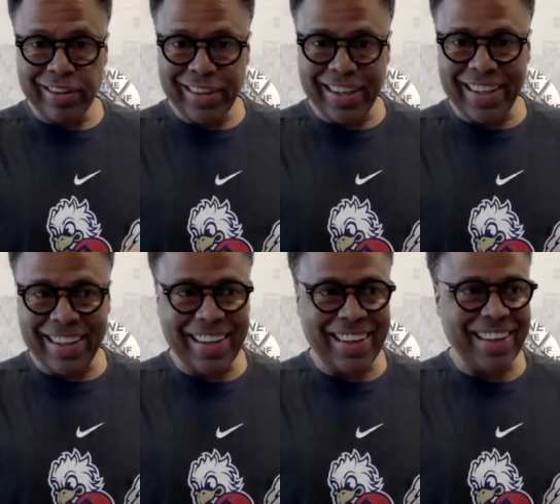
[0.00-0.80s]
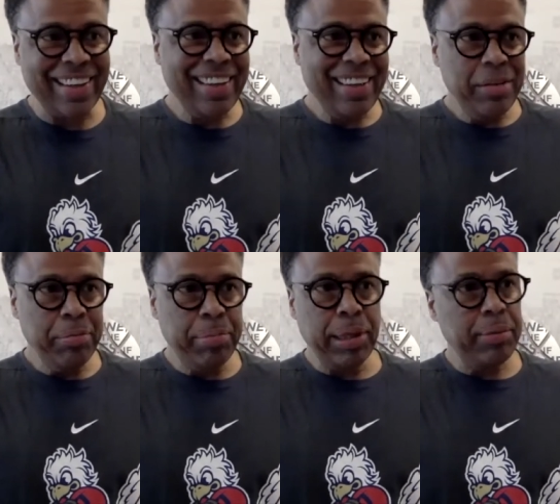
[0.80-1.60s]
And
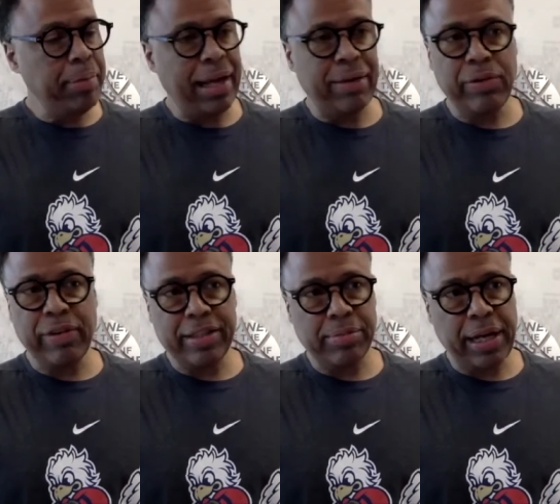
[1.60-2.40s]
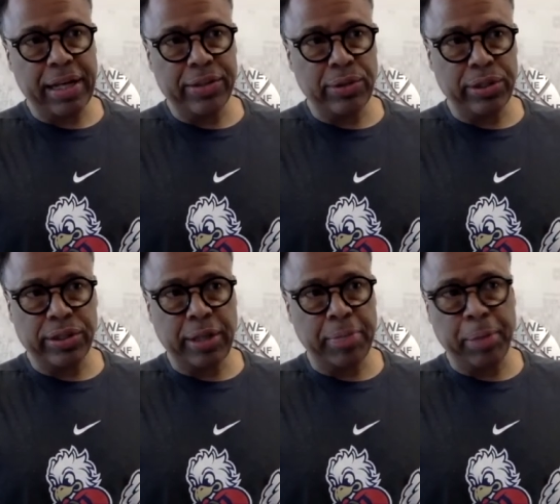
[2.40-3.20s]
but man, we've had some guys really step up.